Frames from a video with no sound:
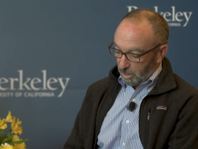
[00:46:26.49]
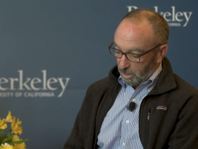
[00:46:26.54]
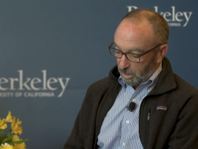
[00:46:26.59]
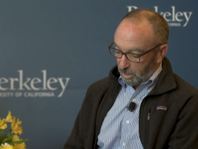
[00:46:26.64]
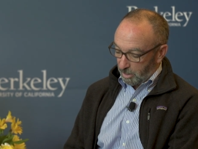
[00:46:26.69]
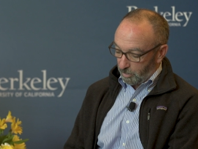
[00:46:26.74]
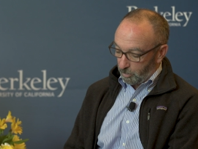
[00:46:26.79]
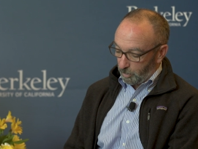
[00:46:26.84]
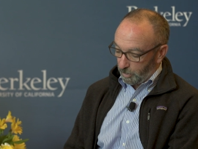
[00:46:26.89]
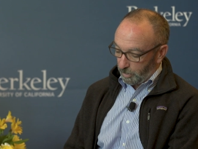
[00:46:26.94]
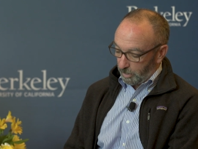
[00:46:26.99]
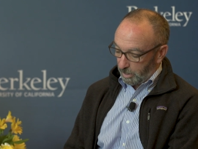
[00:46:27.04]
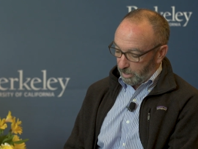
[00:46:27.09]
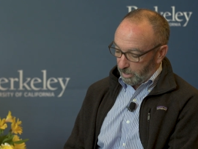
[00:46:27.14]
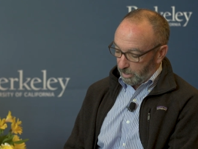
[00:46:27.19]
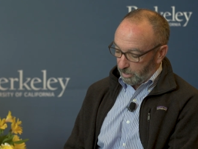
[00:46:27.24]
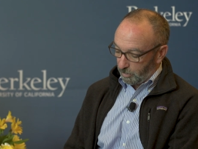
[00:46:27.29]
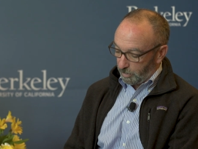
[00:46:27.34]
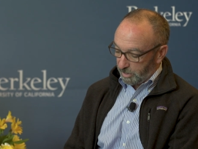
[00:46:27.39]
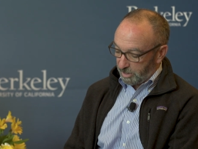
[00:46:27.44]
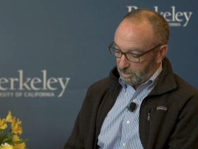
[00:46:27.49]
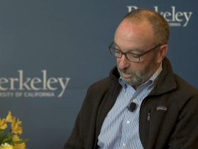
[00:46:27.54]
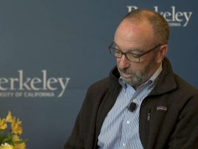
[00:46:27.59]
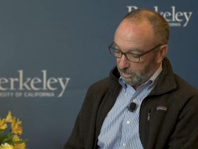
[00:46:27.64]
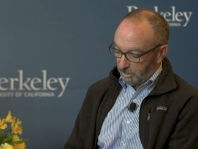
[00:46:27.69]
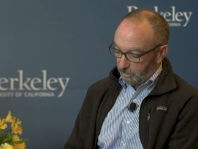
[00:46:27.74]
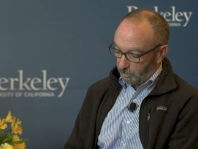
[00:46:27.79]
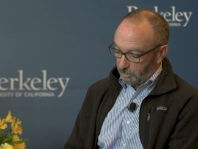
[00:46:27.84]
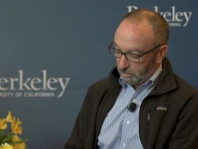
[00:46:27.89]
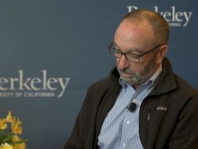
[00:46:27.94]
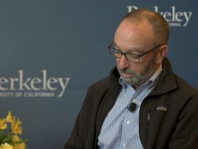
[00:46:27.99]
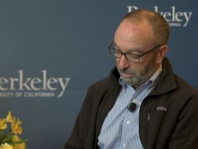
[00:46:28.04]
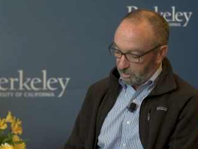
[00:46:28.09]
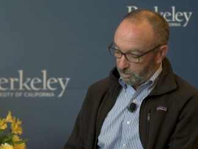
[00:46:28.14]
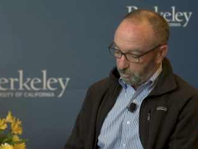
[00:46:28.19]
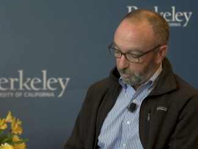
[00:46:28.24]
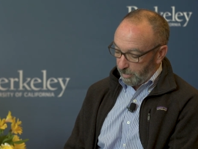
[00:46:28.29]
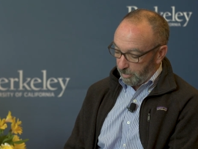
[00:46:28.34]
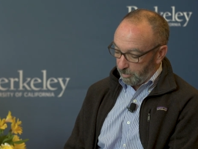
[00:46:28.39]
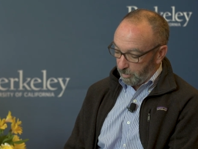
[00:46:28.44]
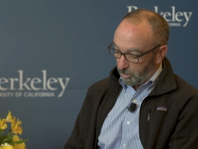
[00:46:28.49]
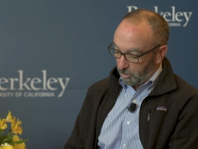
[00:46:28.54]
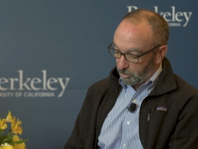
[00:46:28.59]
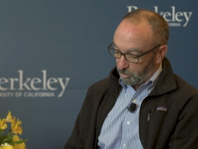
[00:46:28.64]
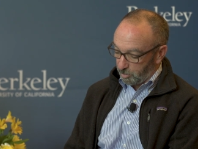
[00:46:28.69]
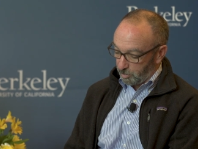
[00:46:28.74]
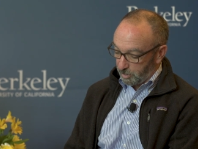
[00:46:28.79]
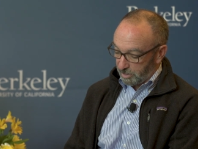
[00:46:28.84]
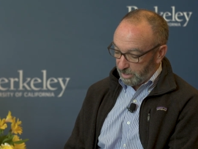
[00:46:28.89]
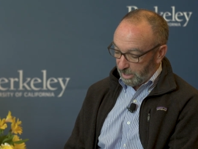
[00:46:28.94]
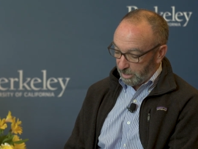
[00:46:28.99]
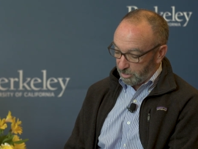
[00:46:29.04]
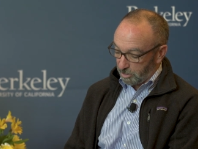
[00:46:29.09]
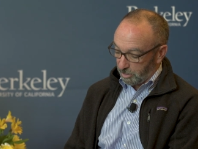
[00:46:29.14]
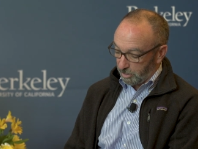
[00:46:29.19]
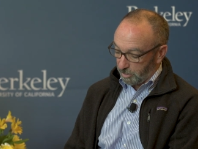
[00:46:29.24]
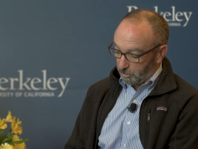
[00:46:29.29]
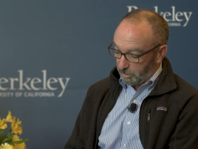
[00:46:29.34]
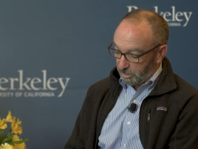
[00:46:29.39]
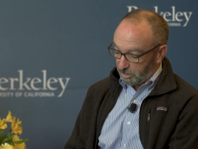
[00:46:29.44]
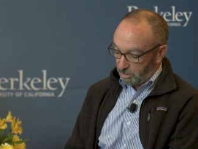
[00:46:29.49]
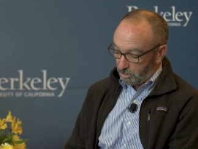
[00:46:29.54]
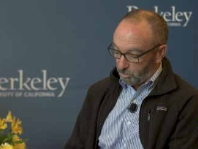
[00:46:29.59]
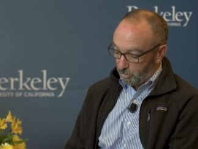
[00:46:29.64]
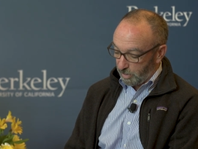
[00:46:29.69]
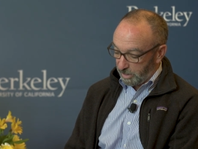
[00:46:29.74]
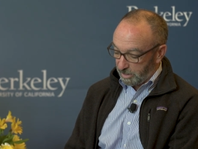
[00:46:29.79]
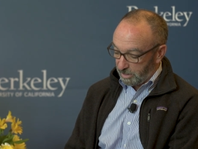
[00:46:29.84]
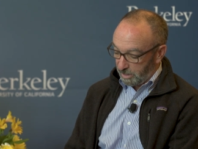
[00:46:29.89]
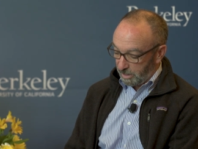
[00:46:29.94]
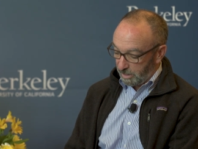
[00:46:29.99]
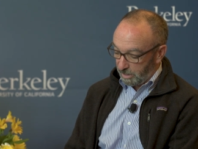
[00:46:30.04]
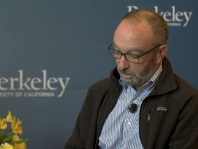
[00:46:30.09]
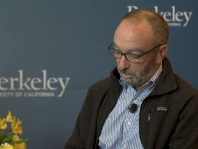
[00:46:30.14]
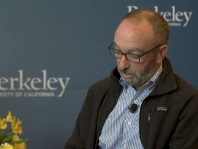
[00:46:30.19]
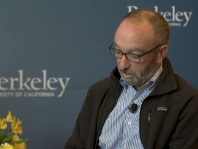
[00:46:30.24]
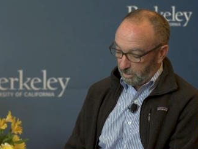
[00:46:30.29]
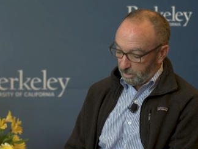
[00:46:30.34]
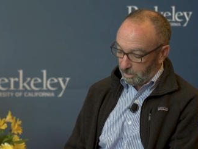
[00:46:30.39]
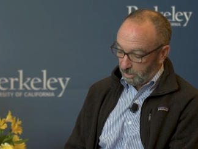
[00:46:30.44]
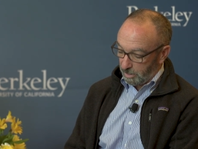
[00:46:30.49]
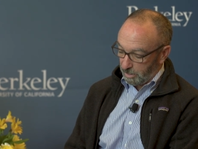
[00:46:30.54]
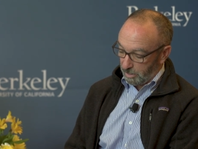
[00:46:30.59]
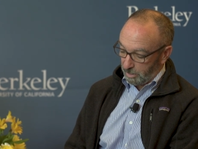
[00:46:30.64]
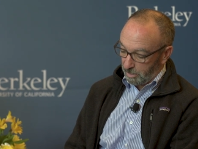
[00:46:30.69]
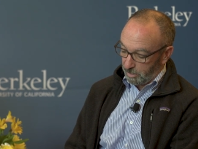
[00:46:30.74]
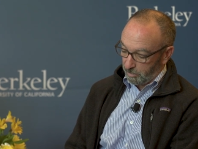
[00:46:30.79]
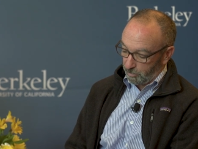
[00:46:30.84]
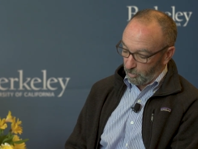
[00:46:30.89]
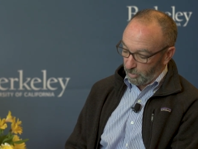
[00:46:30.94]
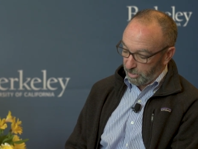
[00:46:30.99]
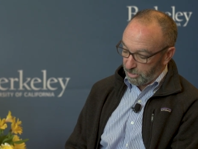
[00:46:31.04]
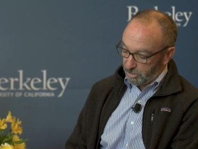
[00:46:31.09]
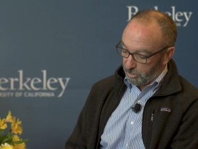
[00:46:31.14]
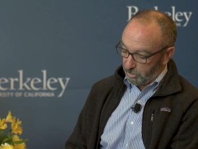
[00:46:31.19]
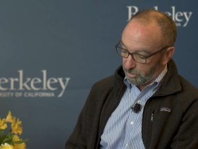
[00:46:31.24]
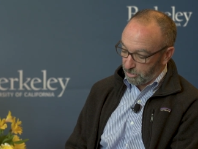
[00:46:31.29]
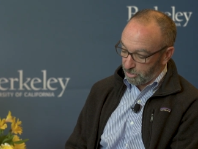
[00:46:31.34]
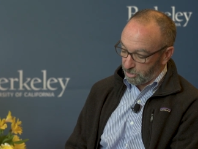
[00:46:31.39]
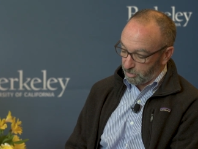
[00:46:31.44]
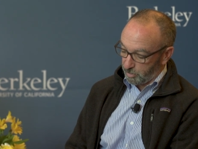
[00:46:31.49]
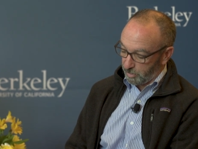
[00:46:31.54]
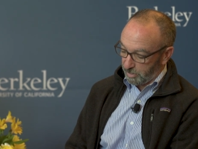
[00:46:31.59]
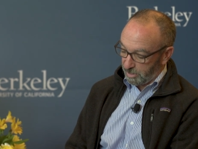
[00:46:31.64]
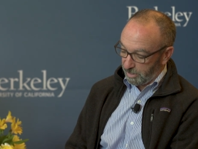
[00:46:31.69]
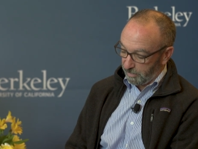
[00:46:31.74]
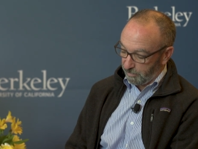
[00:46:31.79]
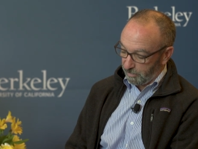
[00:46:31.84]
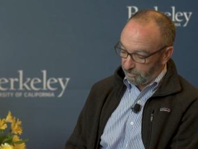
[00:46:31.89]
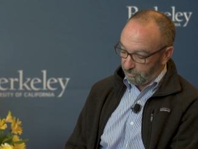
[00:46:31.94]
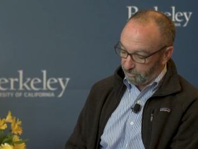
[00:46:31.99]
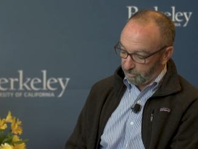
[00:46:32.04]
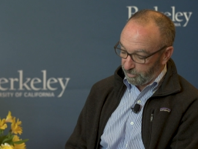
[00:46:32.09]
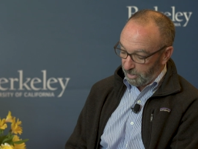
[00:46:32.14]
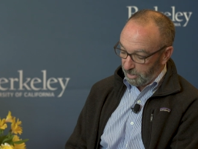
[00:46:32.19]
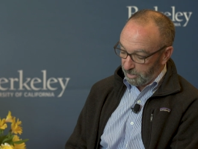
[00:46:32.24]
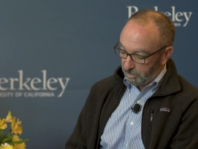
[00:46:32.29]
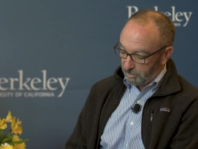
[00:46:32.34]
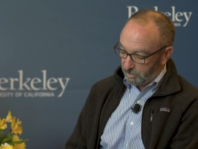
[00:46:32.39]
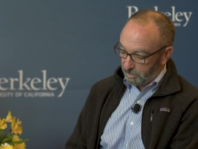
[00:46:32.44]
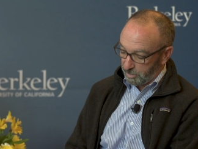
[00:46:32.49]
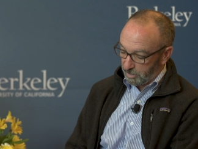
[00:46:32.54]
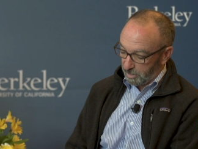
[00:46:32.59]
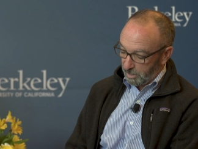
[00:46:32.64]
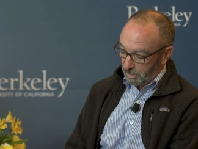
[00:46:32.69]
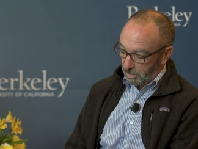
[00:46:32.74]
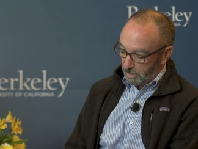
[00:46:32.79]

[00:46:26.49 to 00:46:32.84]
uh, uh, recently released memos potentially restricting um, researchers receiving funds